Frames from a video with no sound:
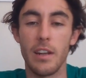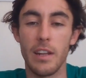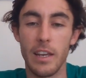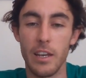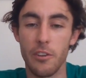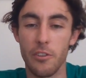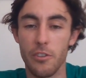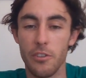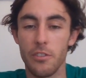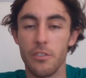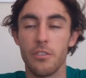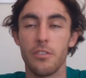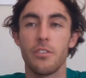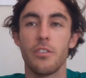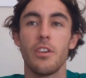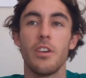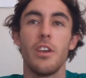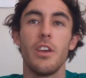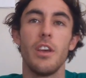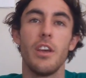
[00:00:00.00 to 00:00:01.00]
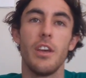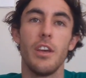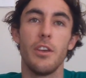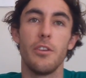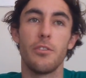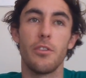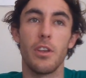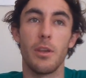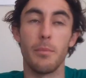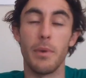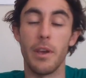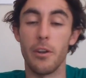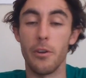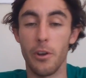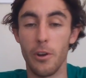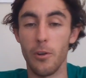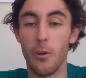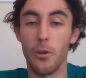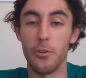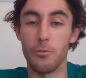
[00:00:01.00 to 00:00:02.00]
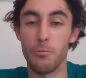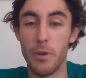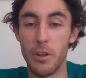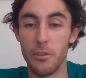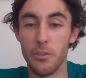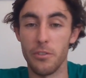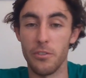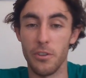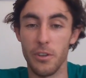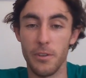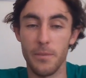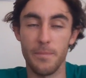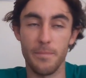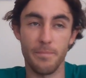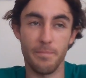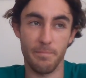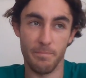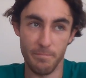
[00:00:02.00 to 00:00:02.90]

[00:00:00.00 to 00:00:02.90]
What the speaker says: lectures. So he made a class register,